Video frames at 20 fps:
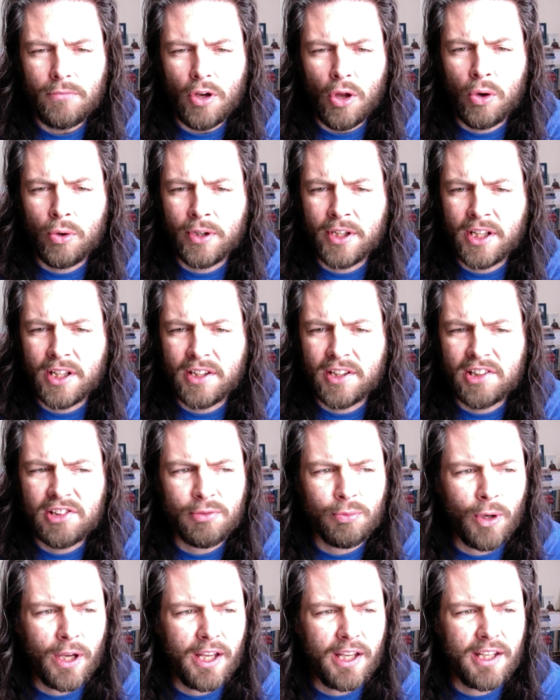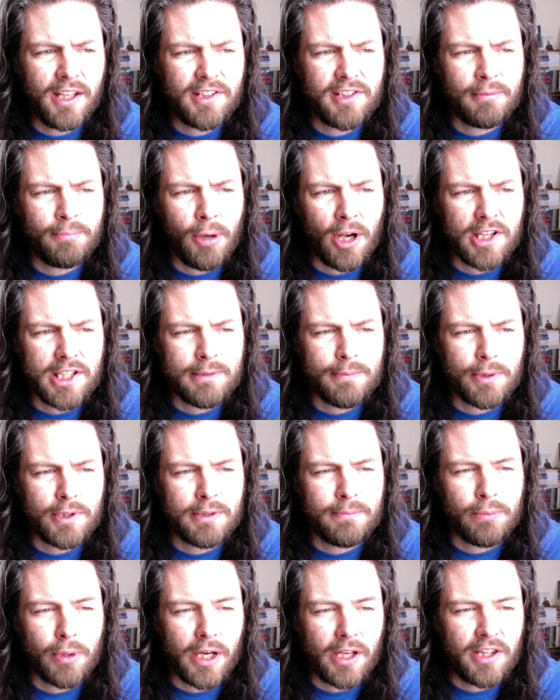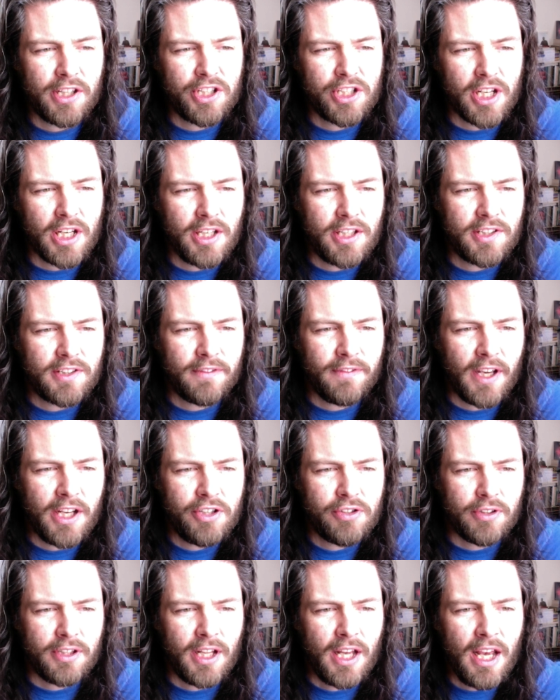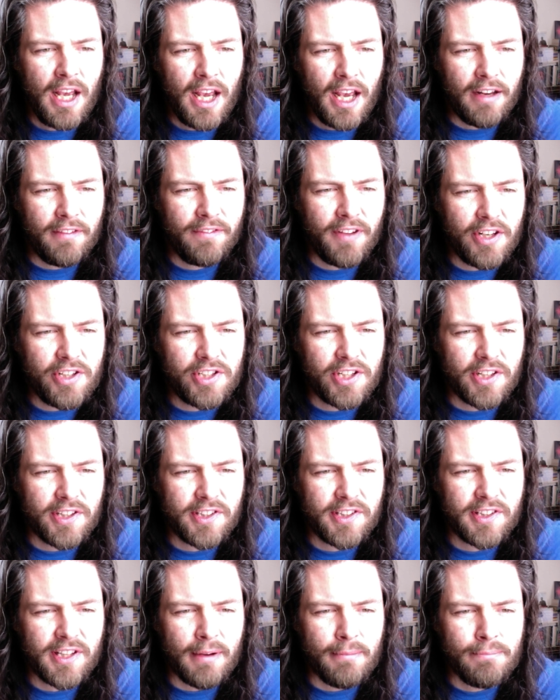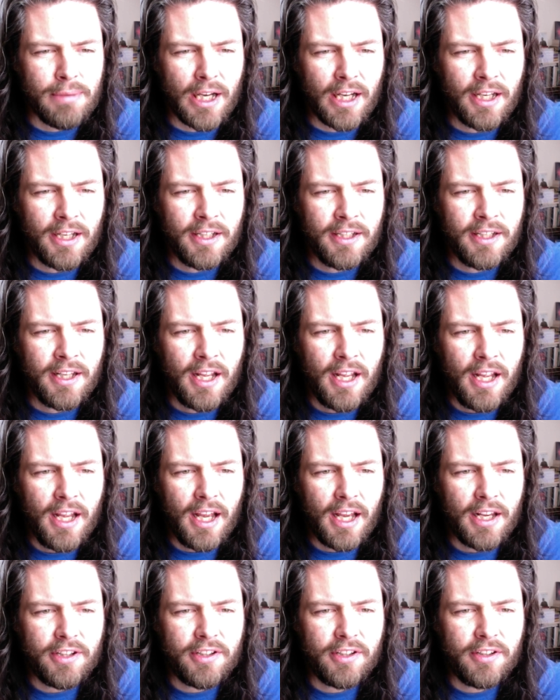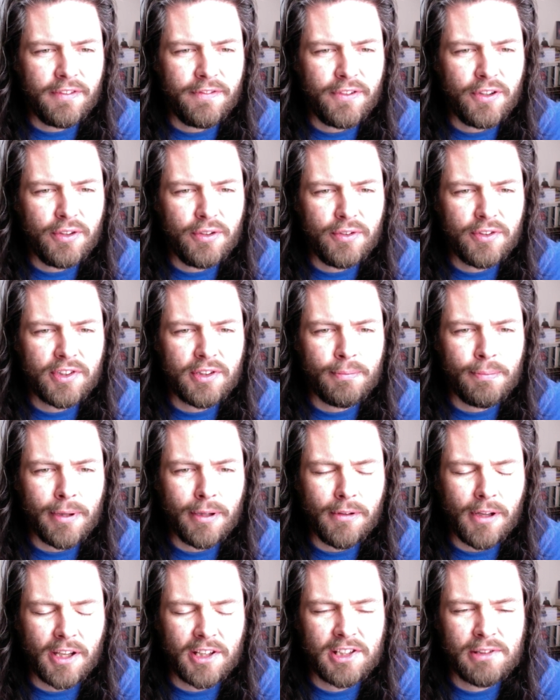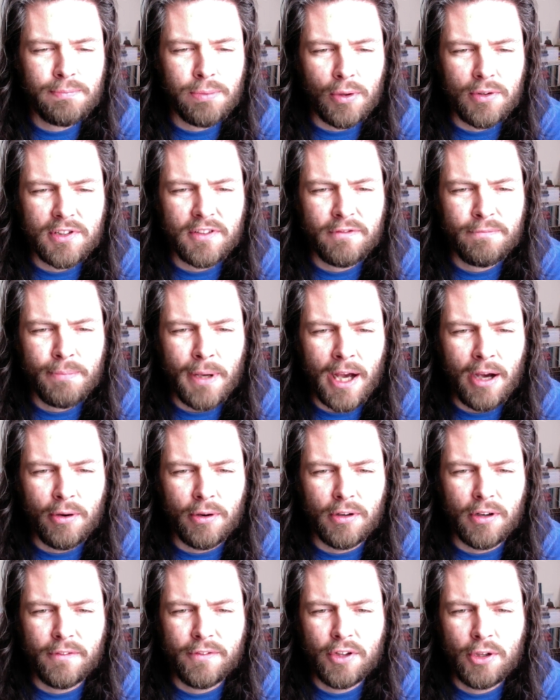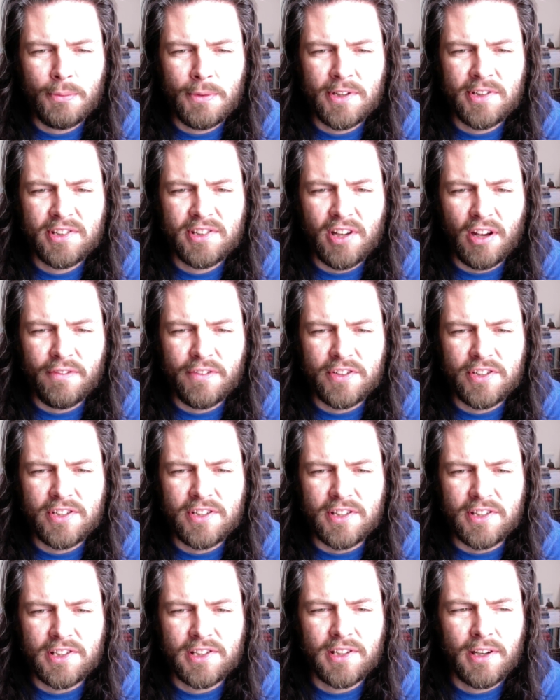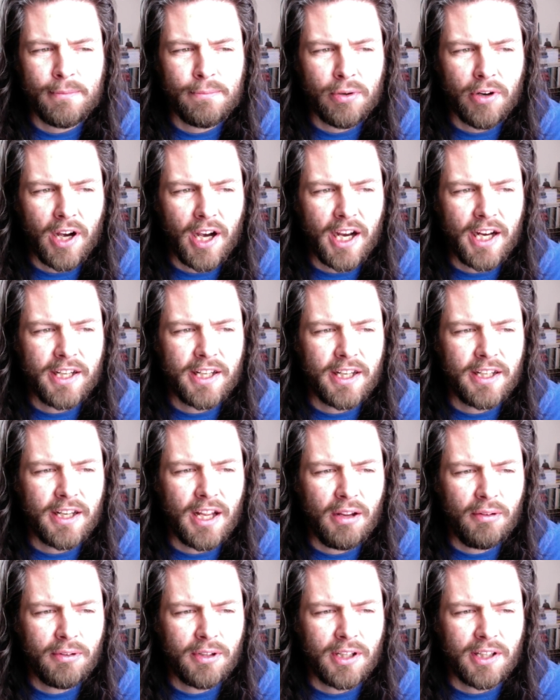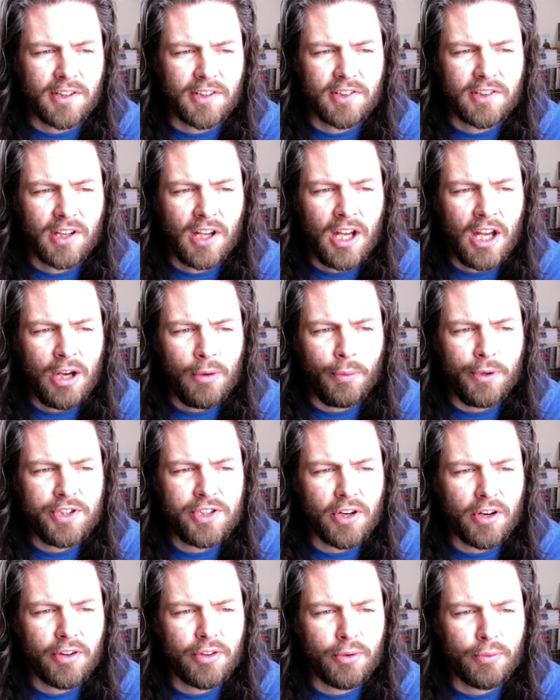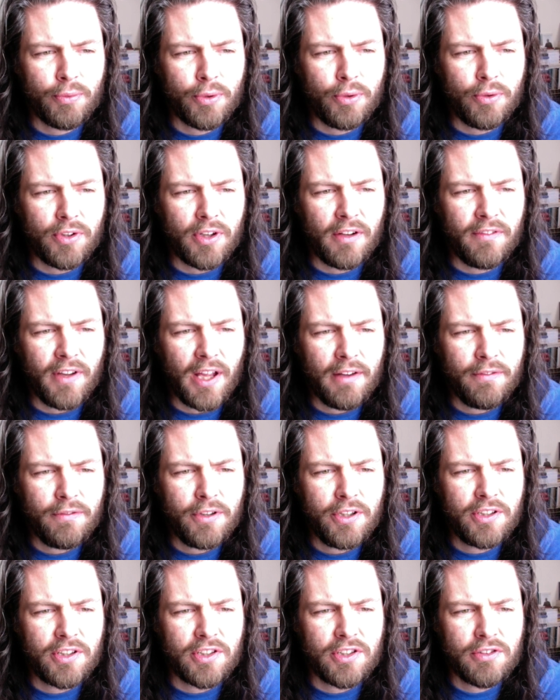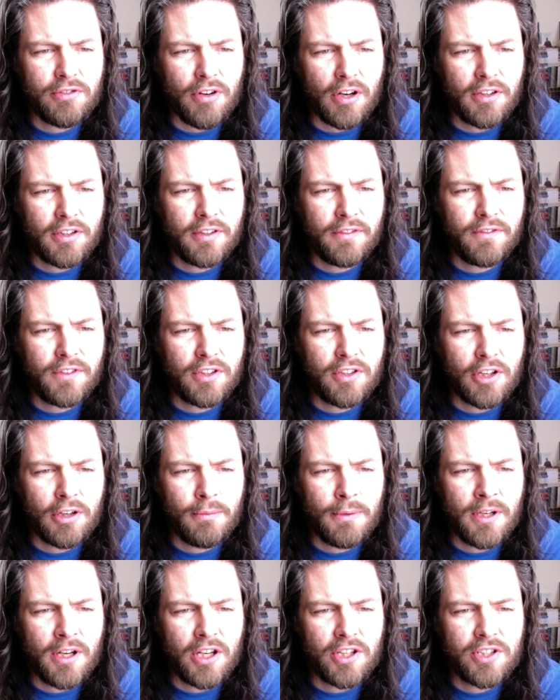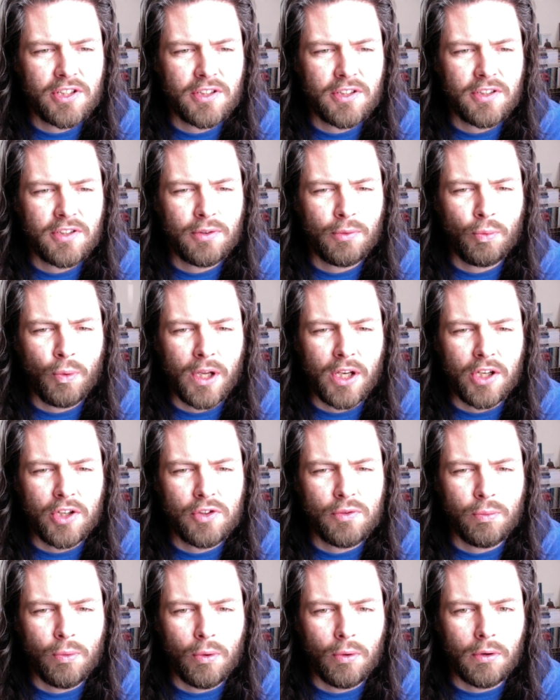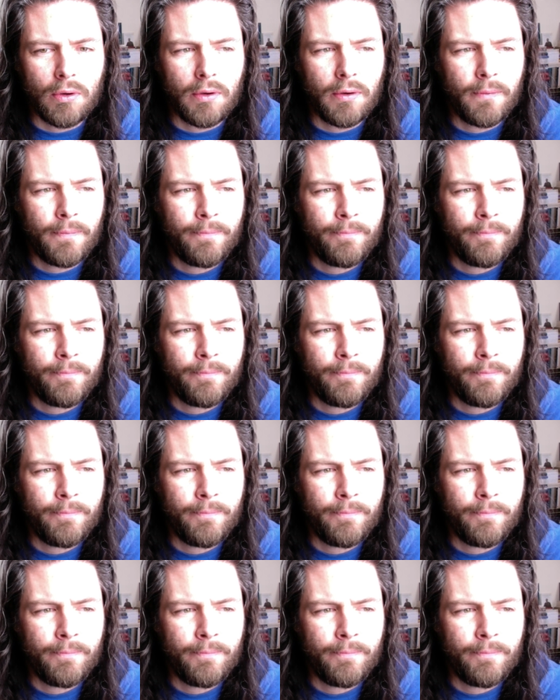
Only in this way is it possible to break the chains of hatred and vengeance that bind and to diffuse the explosive power of human selfishness, pride, and arrogance, which are the root of every destructive determination to wage war.